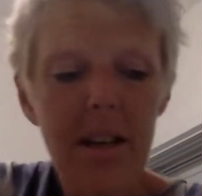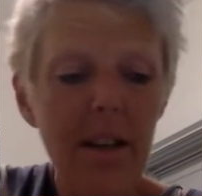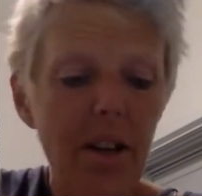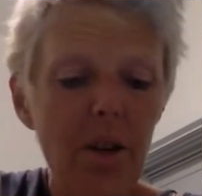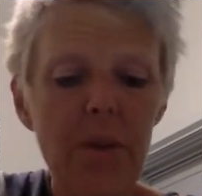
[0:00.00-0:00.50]

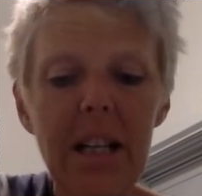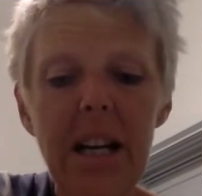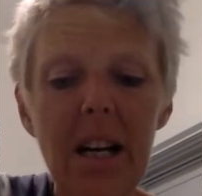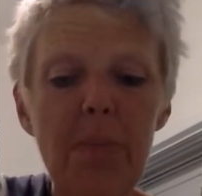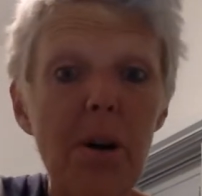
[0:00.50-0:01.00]
you know, to
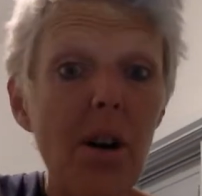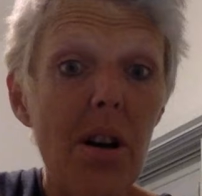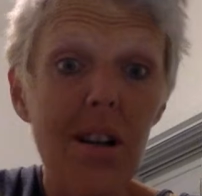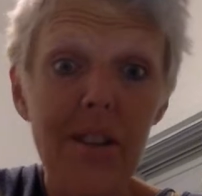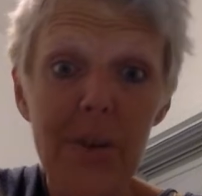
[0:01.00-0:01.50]
cut
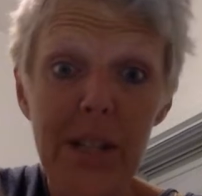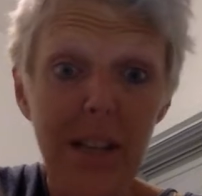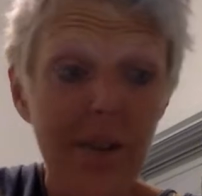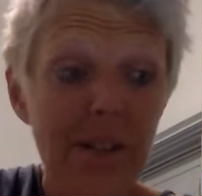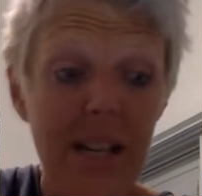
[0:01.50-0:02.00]
apart all those
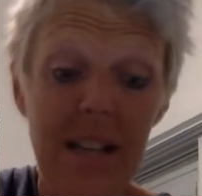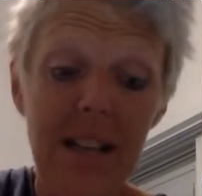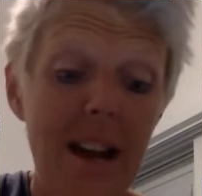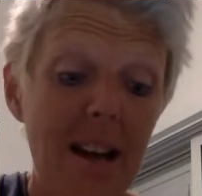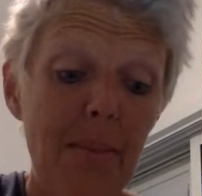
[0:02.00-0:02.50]
stickers takes
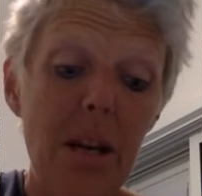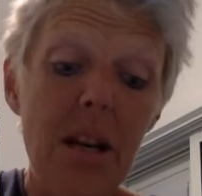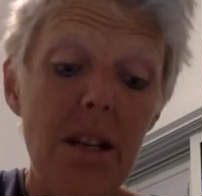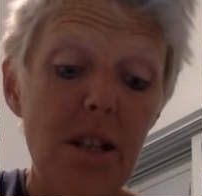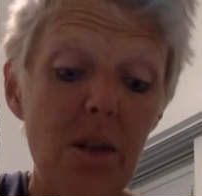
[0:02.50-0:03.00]
time.
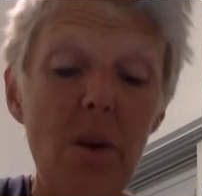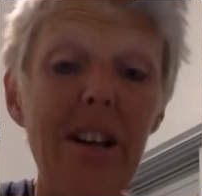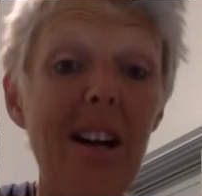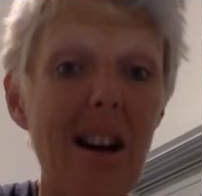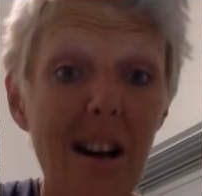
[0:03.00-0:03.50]
To do all
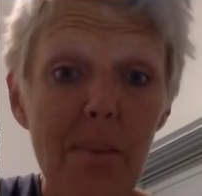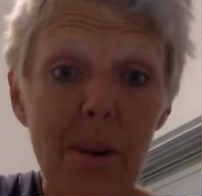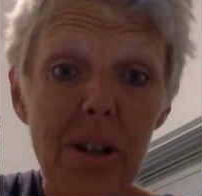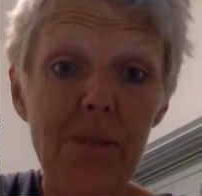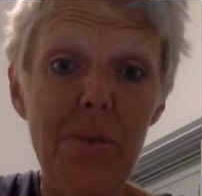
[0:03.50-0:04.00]
the cut
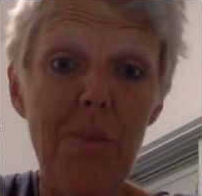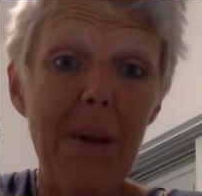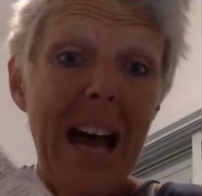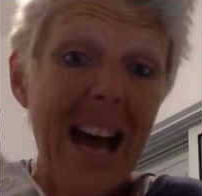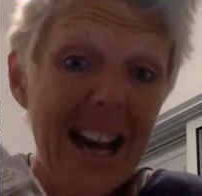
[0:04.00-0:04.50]
aparts from the
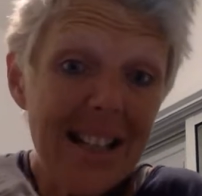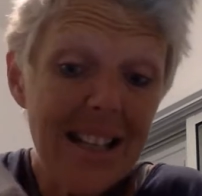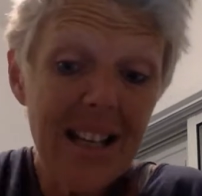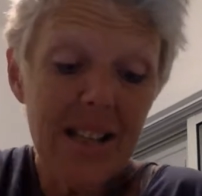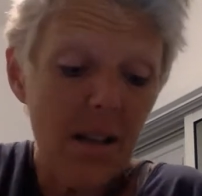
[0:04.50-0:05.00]
pad
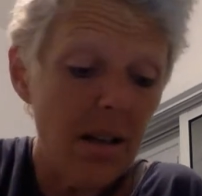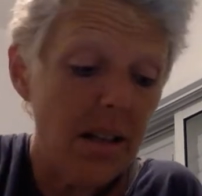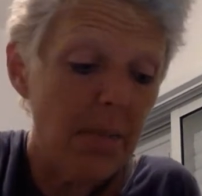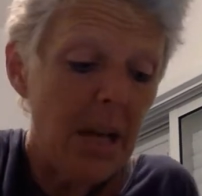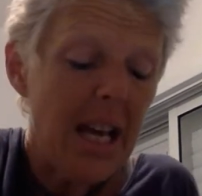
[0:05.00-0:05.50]
takes
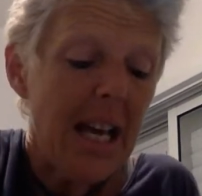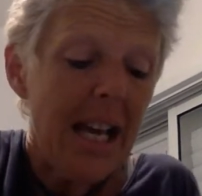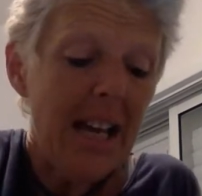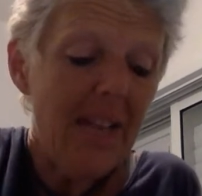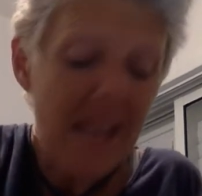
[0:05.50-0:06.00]
time.
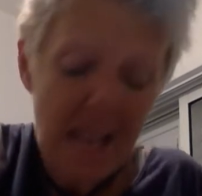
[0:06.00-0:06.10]
And